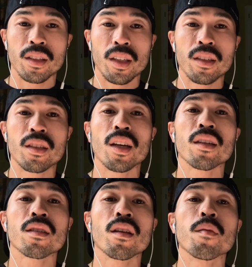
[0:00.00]
his
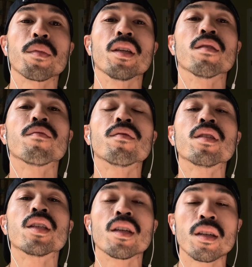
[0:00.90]
chest up, his
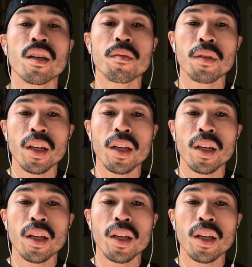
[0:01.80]
chin up.